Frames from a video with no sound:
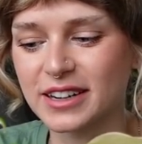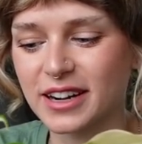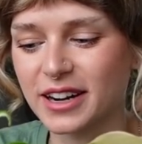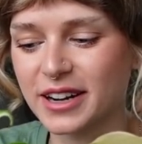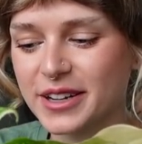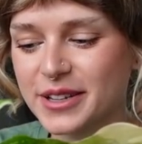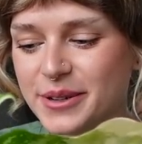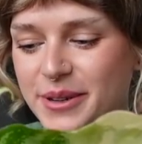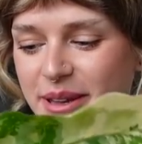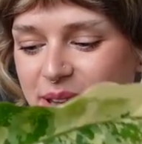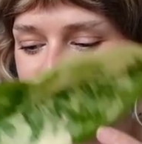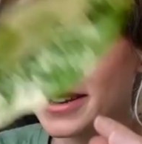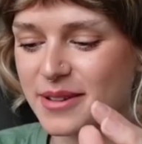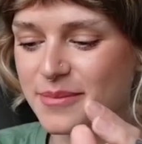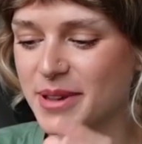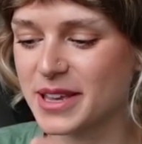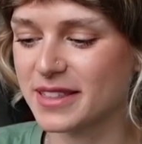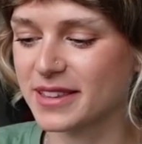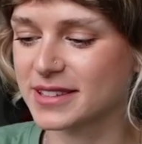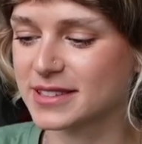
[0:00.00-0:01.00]
Are you kidding
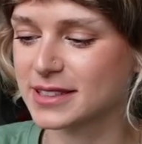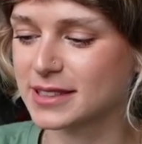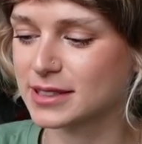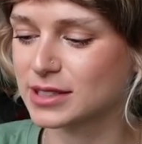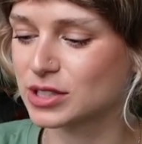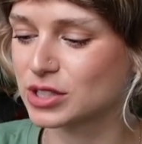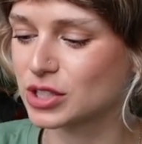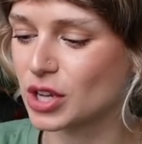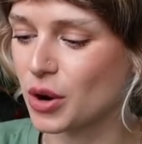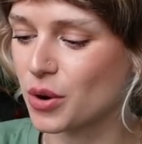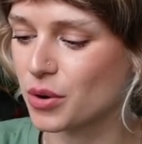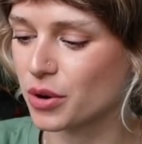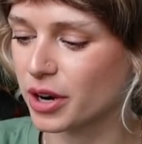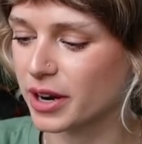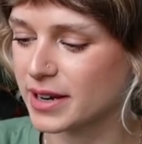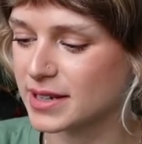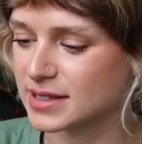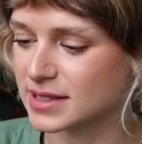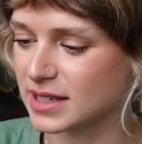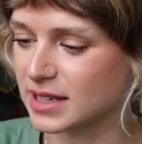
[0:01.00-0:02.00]
me? This is so
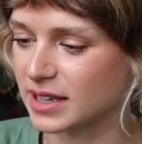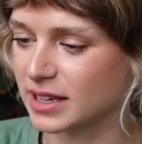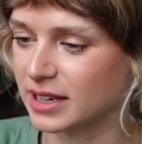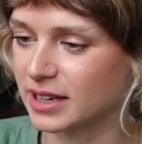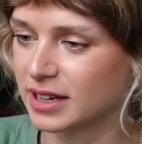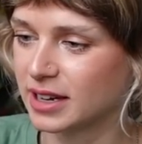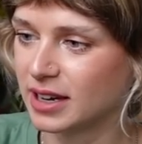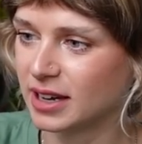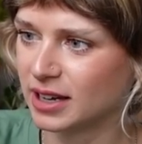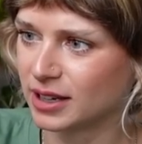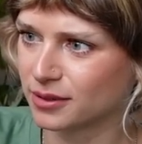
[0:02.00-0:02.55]
crazy.